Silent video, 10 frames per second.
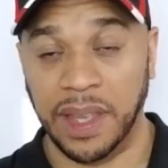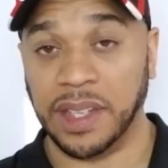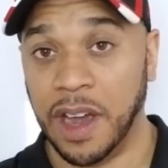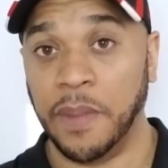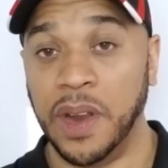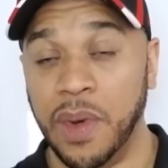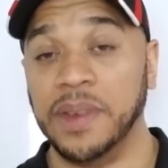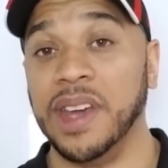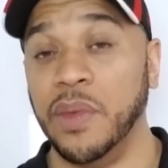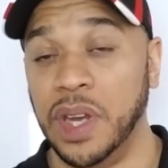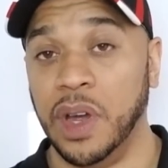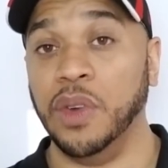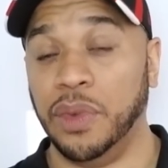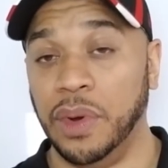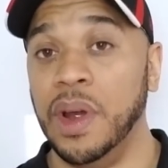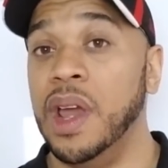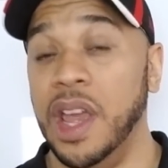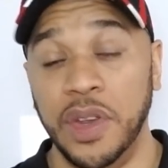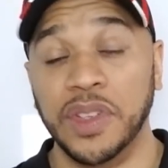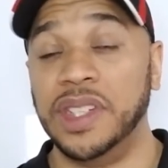this company website when you go through,
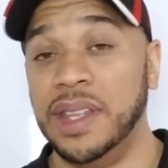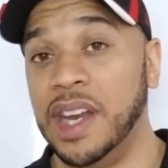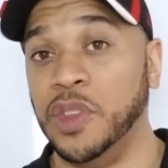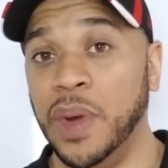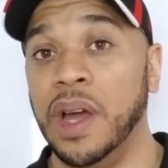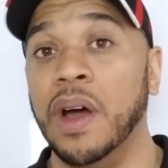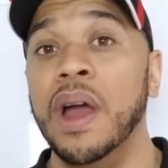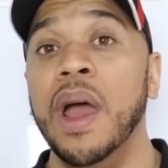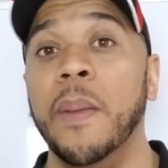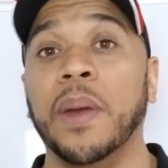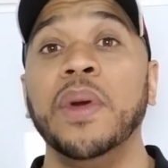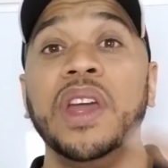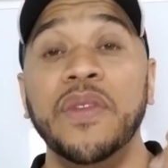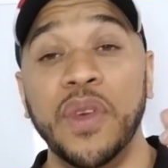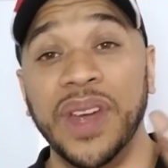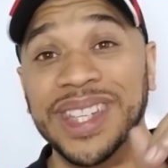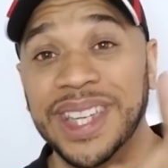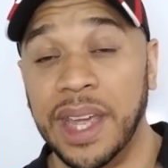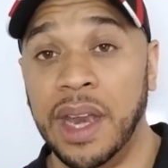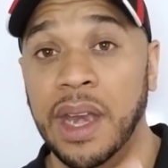and you'll see that as well. But I'm going to give you a
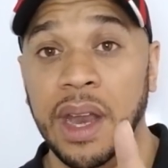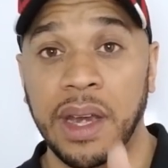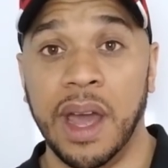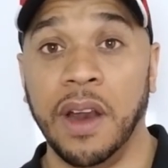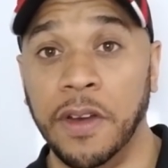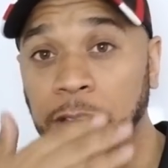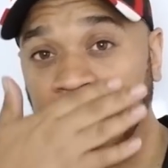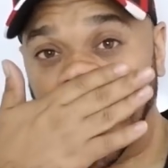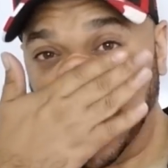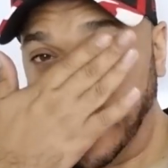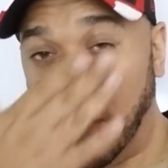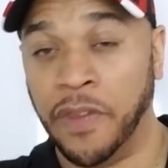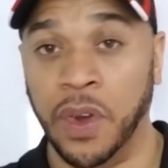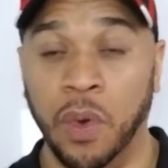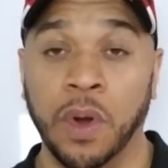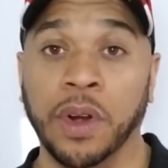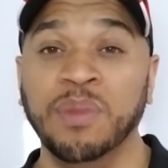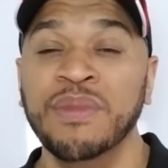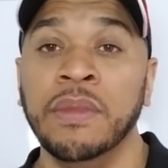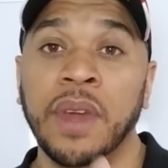$10 discount off your order.
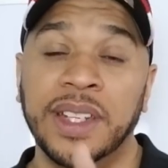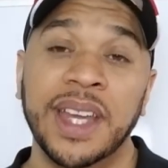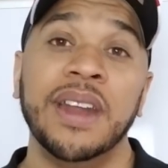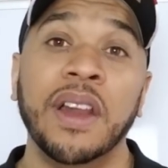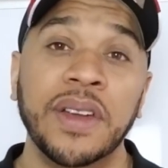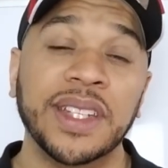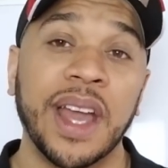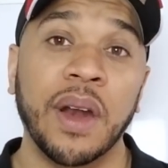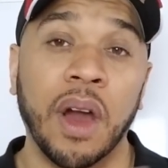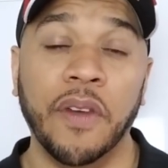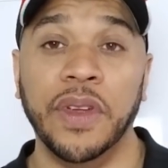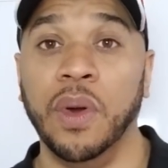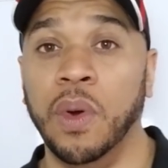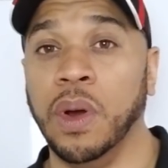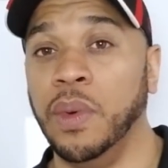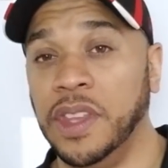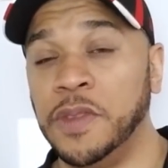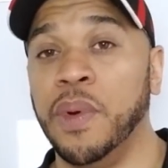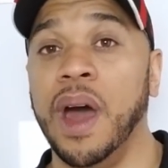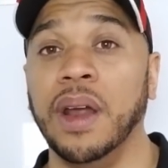A $10 discount off your order with this
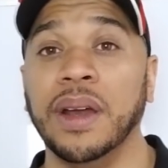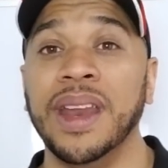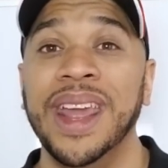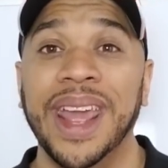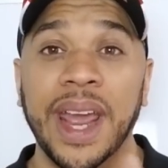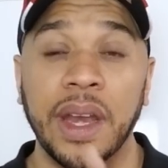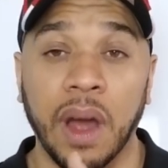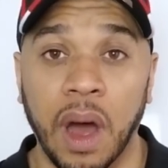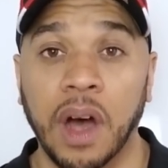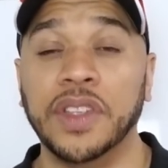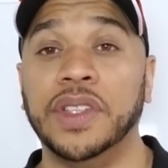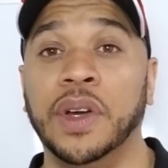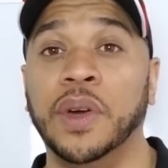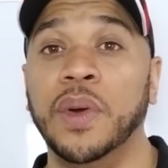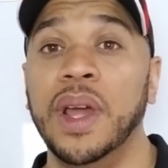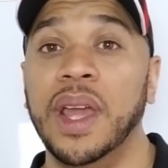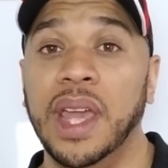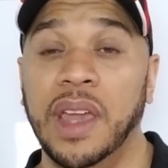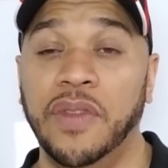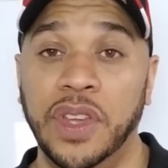product. And also,
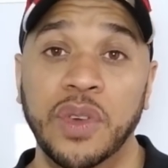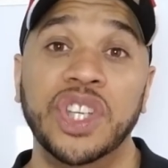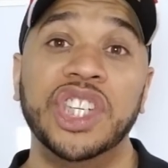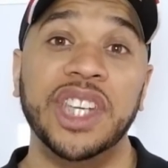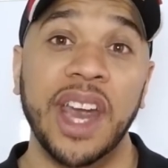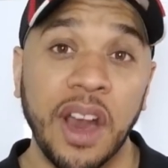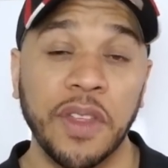if you share